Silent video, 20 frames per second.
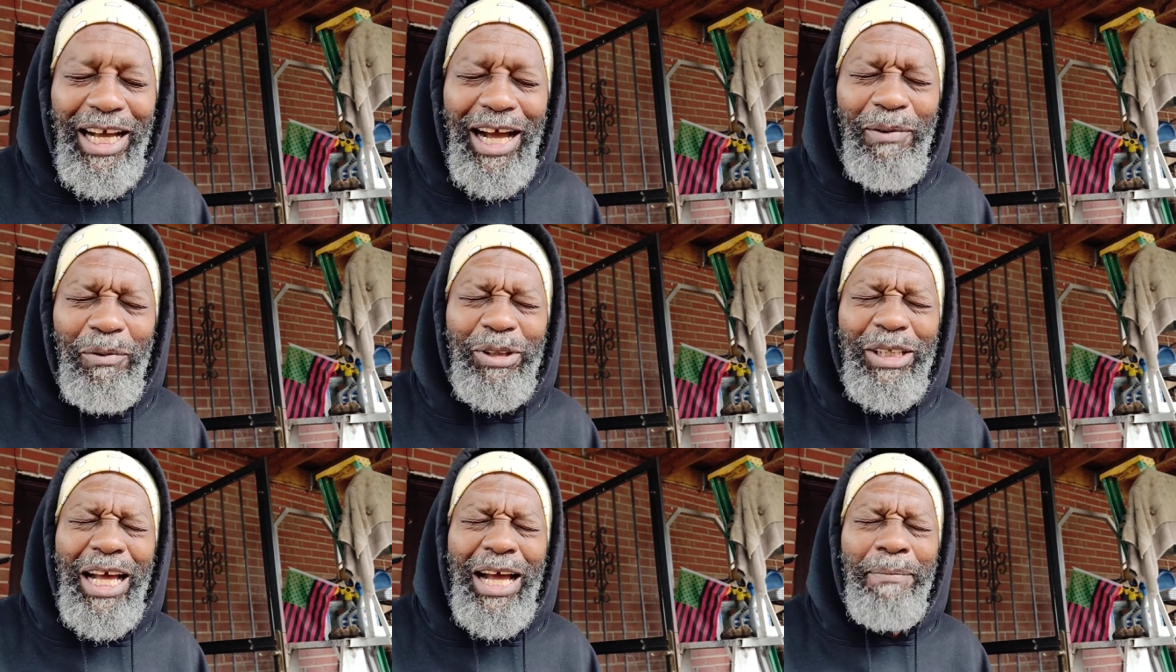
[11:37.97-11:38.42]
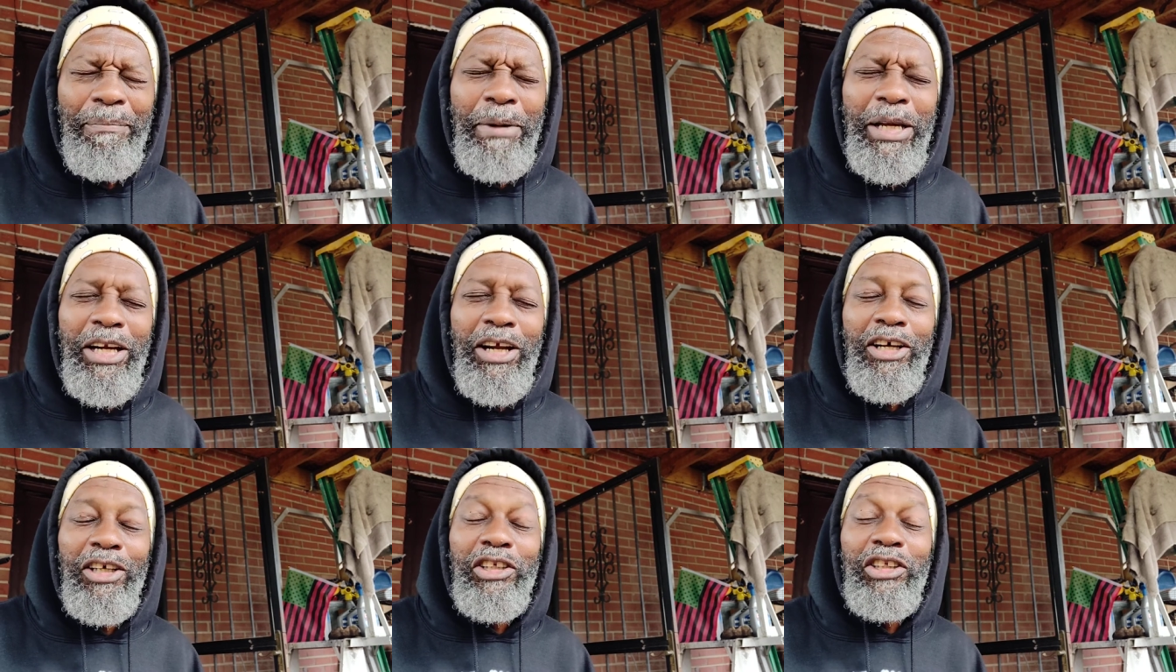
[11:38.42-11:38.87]
I, was, I
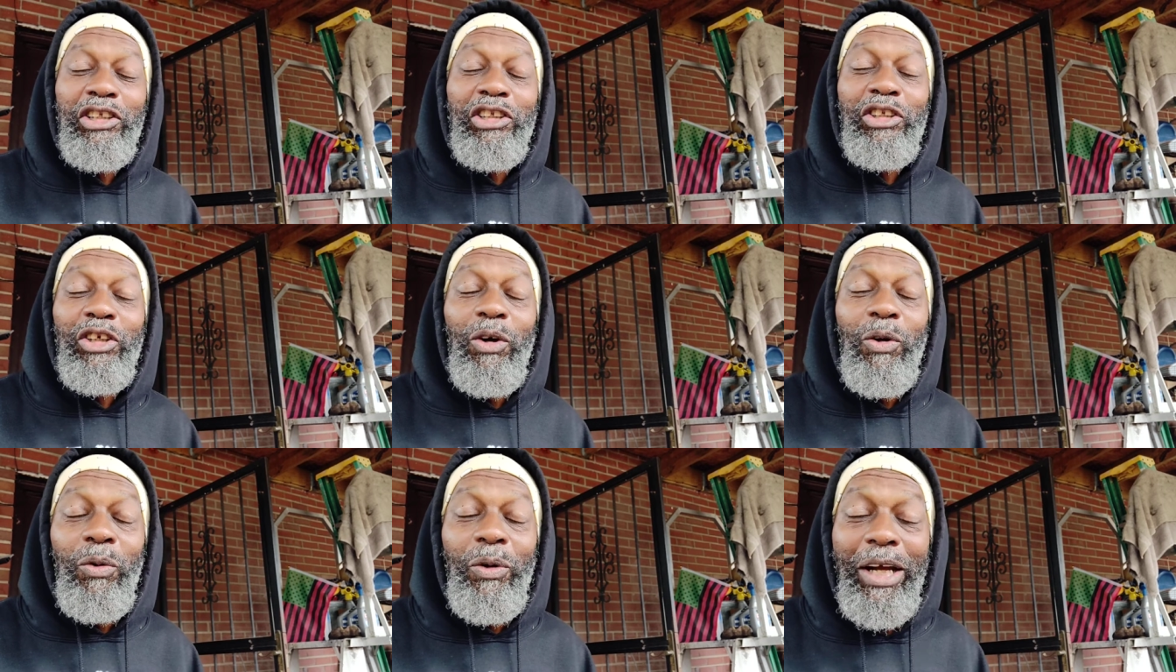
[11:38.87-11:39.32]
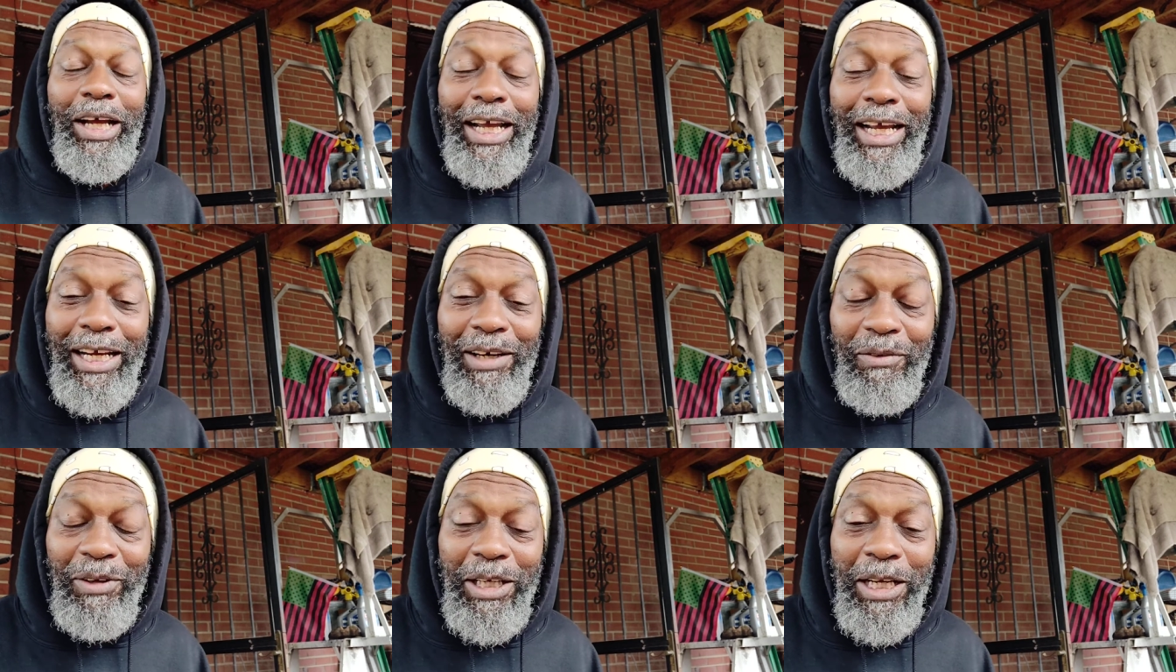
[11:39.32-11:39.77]
made her so
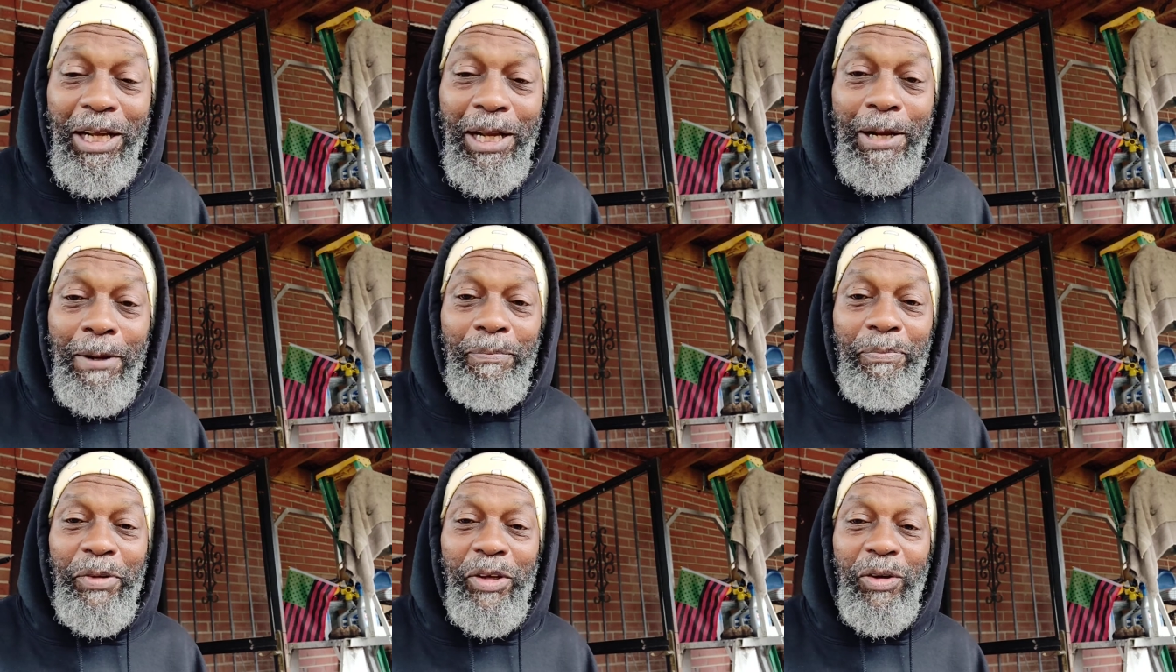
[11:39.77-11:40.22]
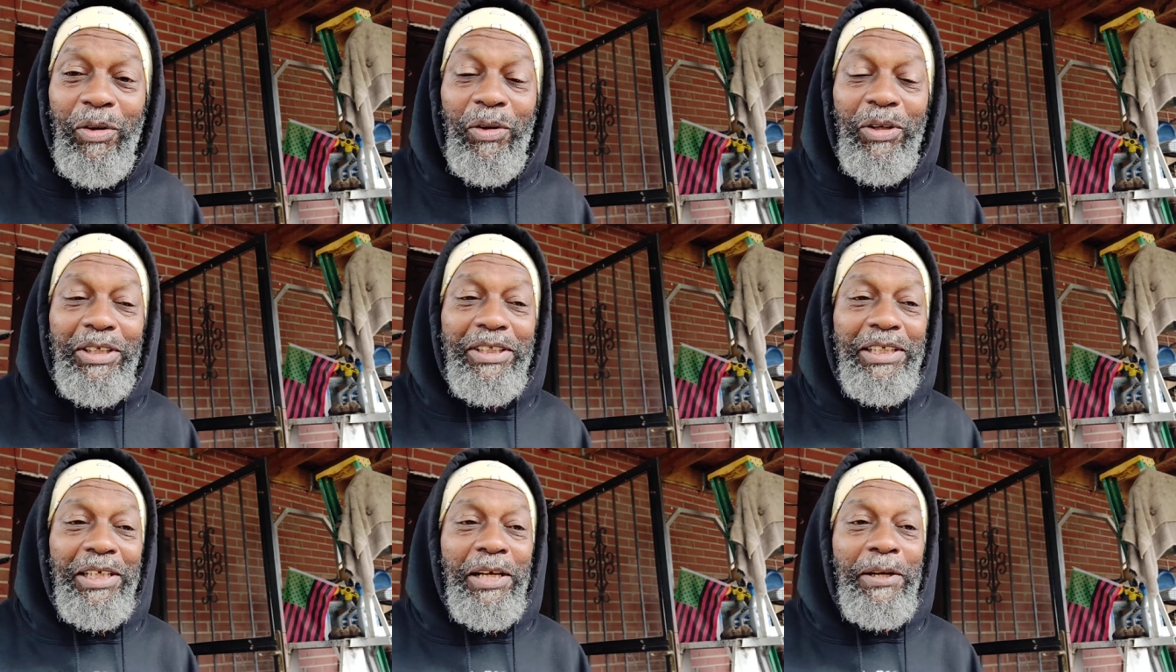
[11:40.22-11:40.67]
angry
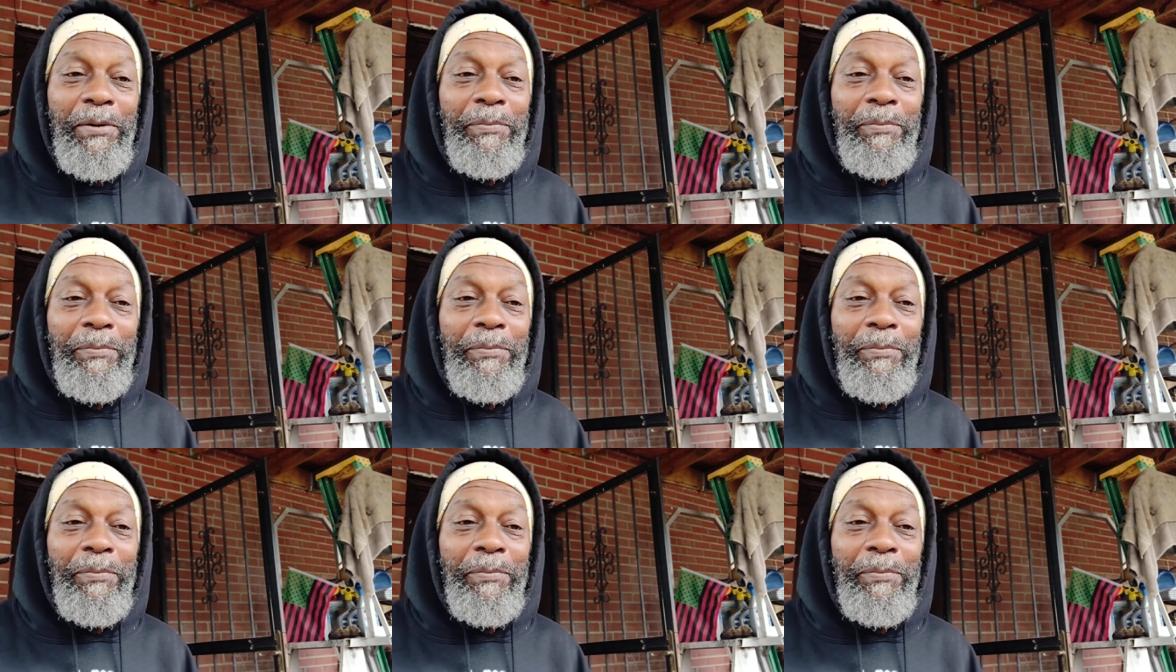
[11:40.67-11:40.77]
because,